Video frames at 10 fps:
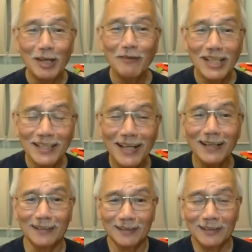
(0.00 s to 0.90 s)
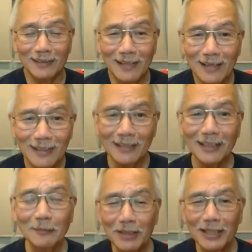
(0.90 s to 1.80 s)
Now, even there, there,
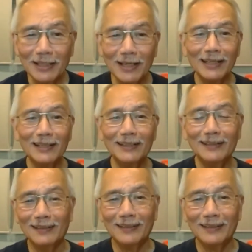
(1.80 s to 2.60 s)
there can be a